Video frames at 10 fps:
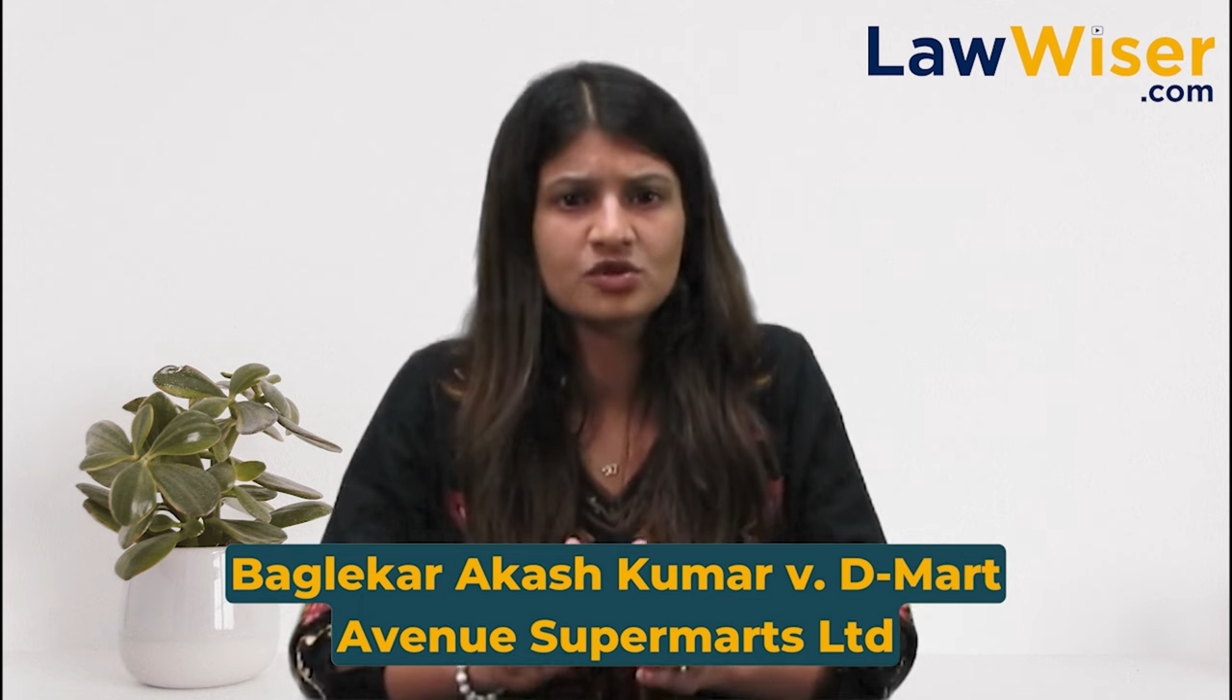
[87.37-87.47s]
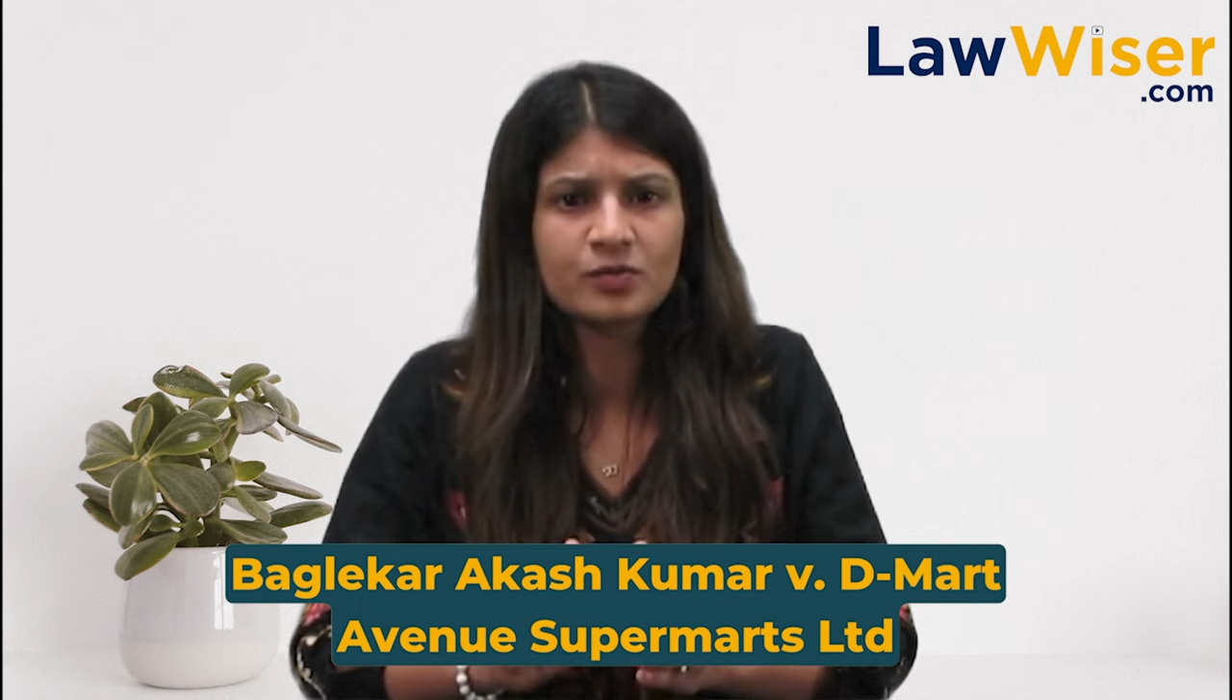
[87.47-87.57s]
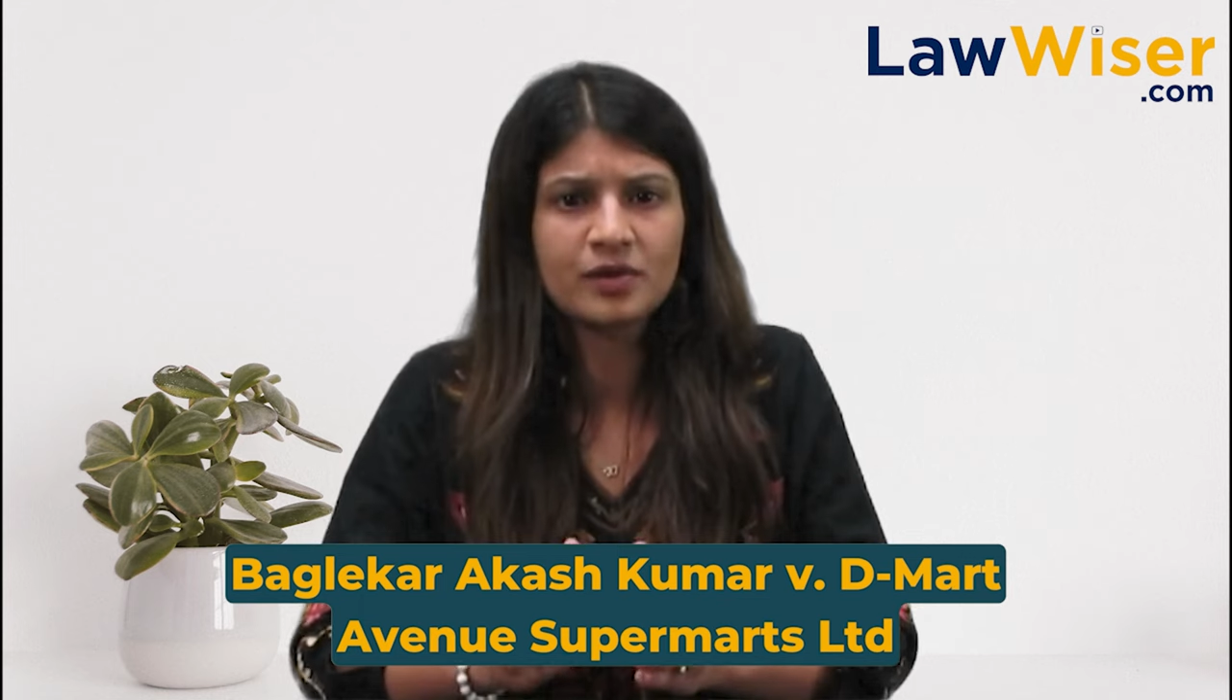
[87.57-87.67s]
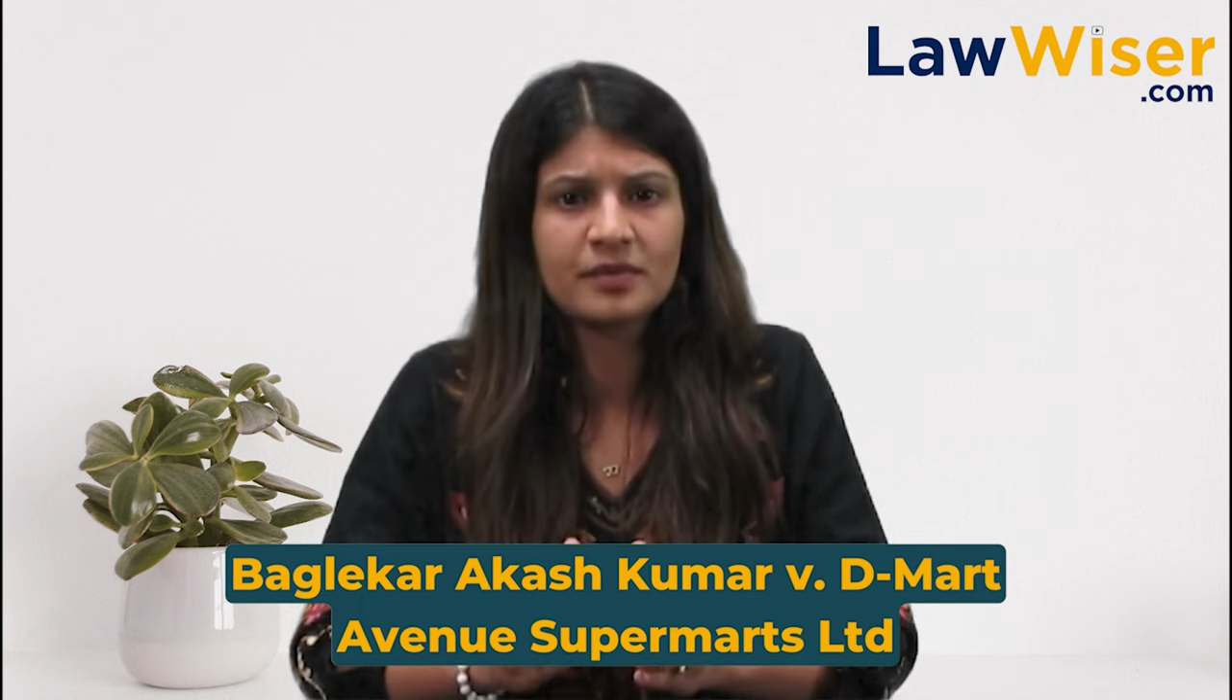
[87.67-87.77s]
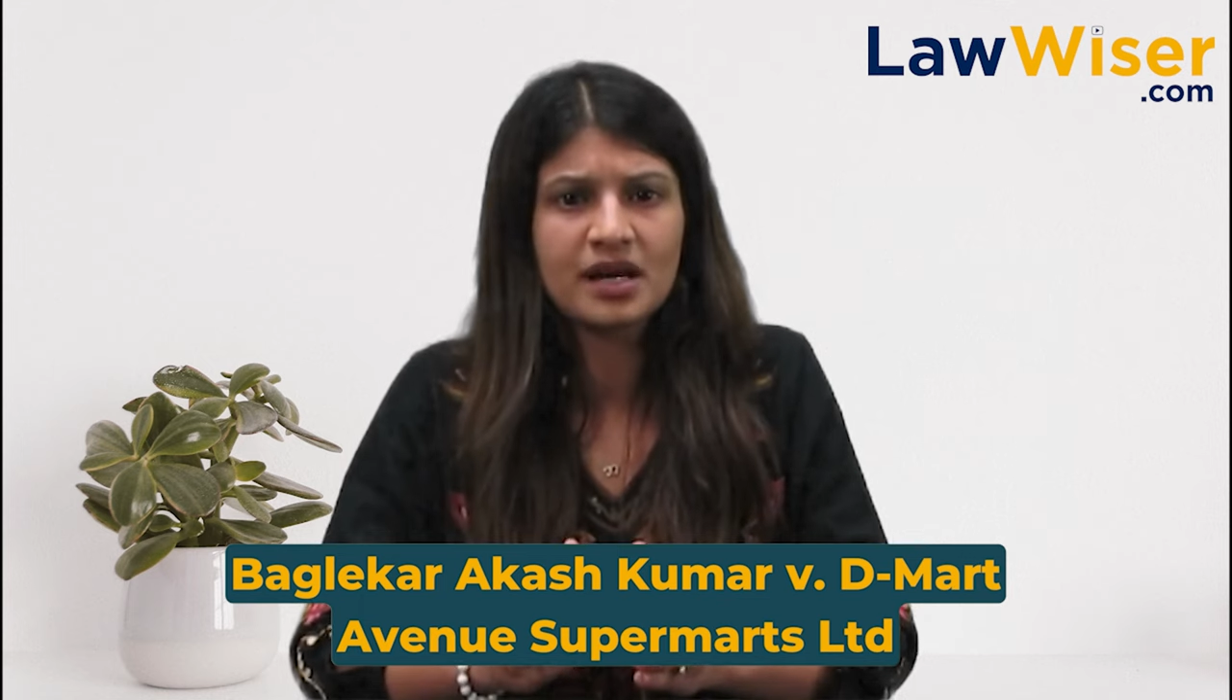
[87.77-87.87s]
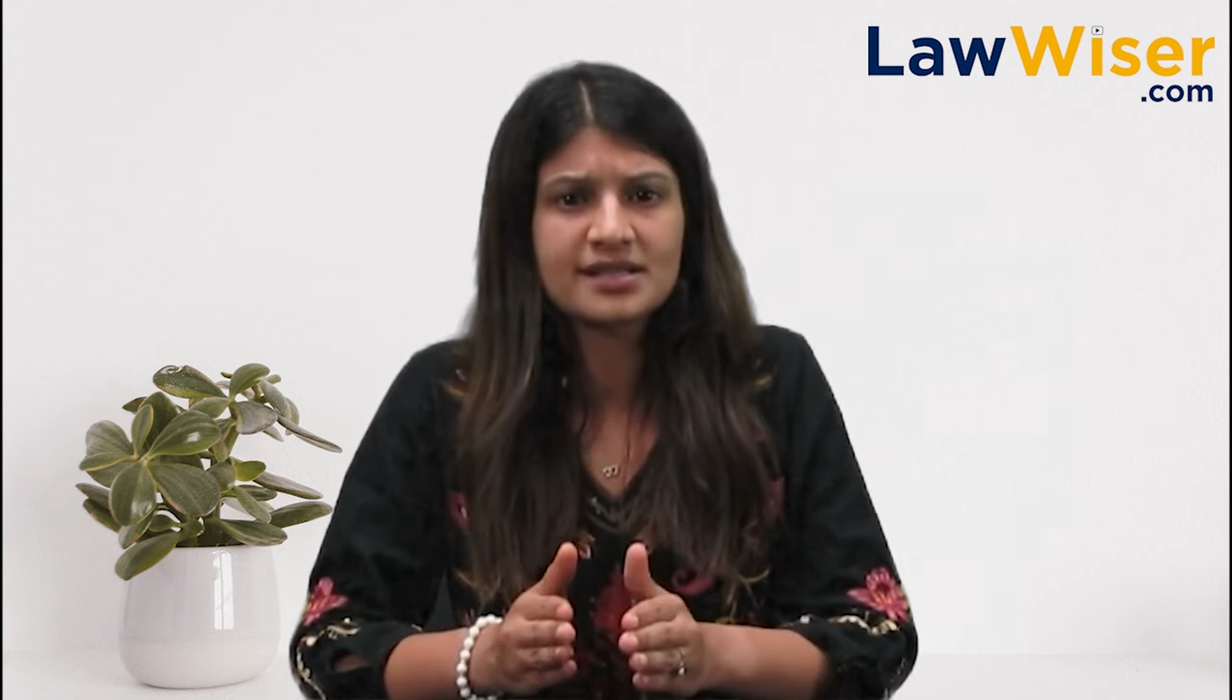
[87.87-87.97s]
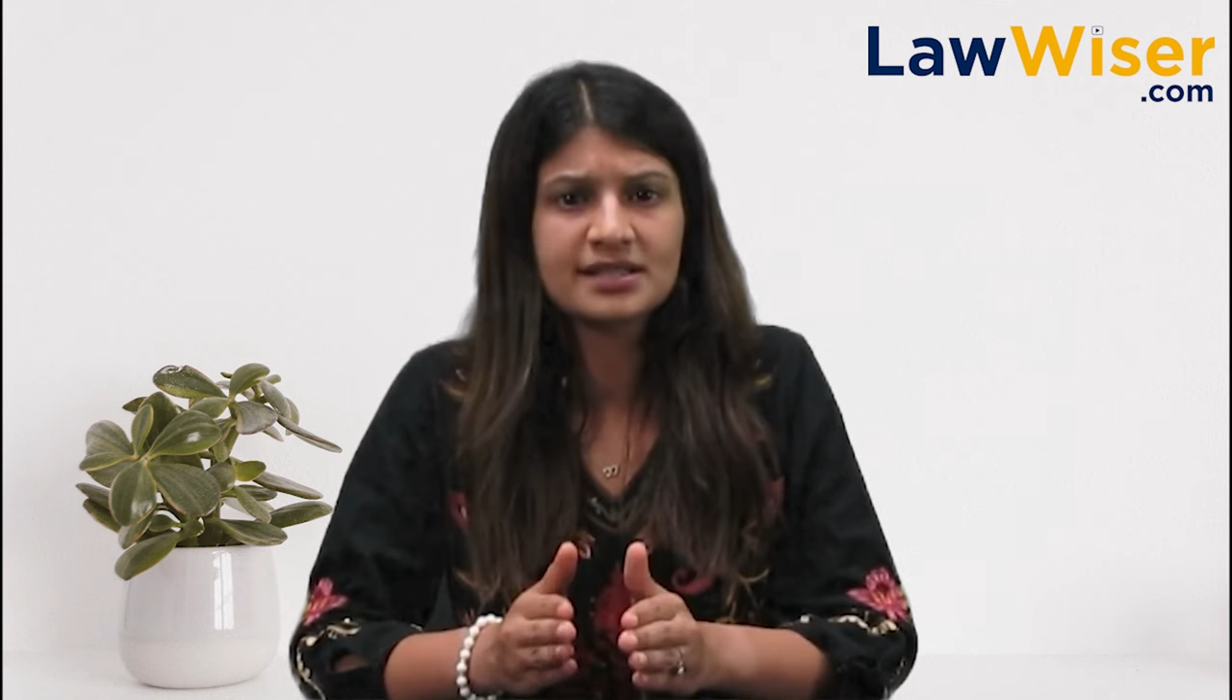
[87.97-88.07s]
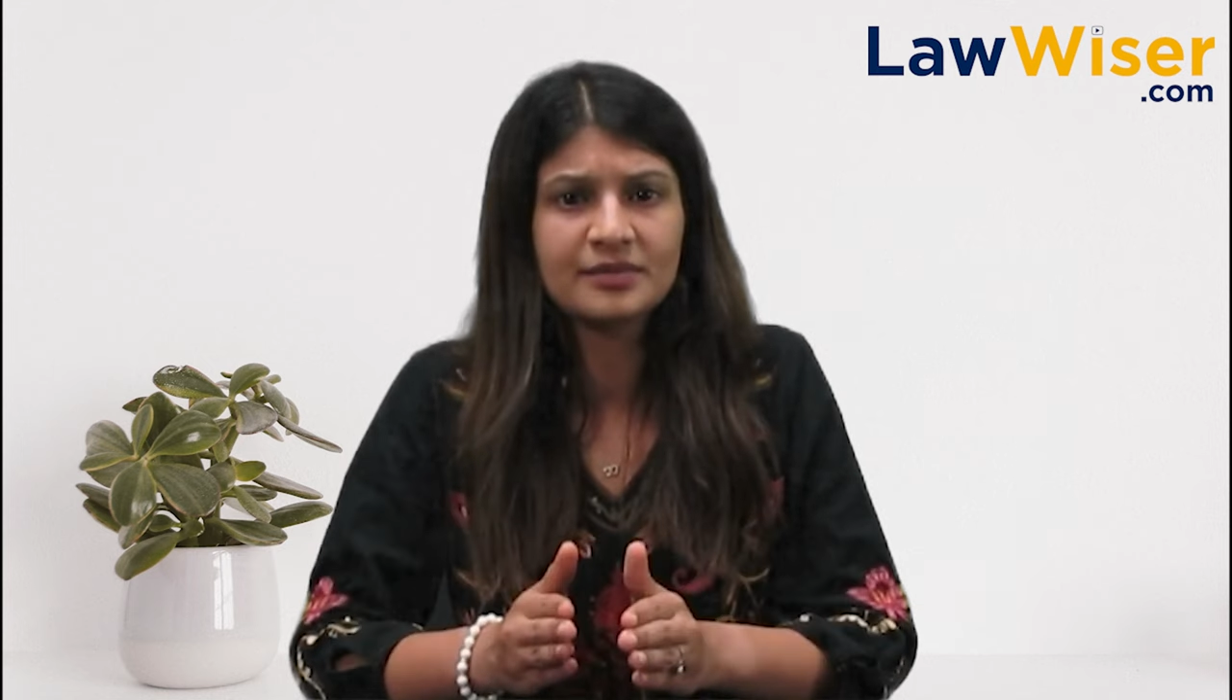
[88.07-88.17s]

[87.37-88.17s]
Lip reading: Supermarts